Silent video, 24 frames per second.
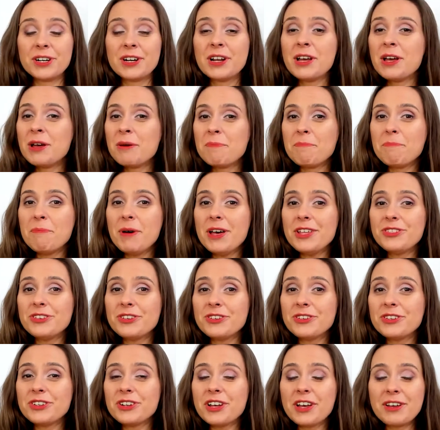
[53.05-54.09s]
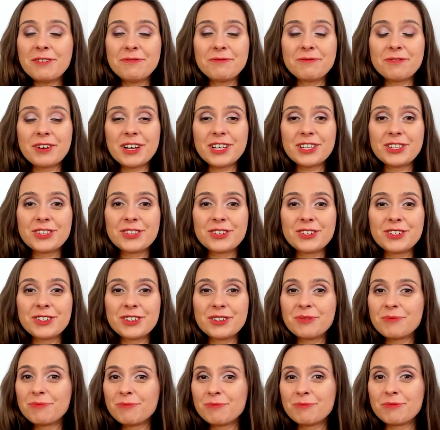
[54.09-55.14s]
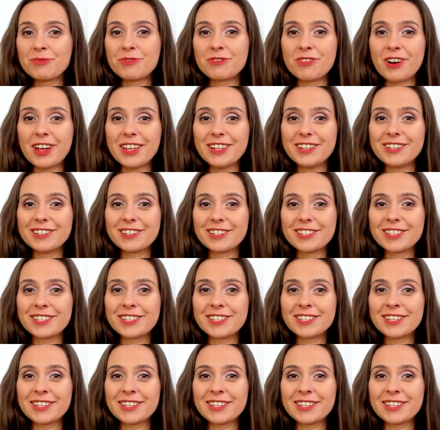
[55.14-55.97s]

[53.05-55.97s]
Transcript: better and faster products.